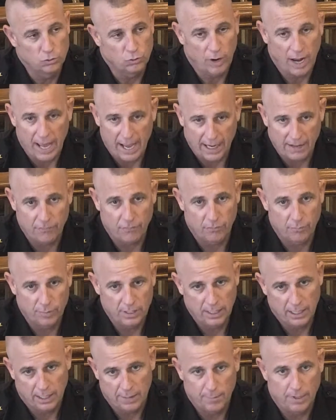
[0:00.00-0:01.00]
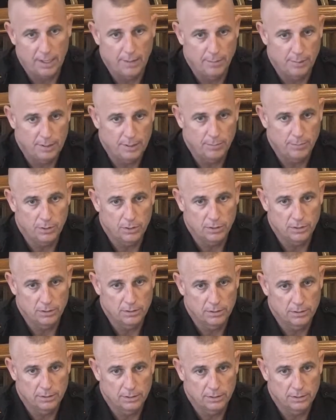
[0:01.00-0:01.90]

drag for me on my people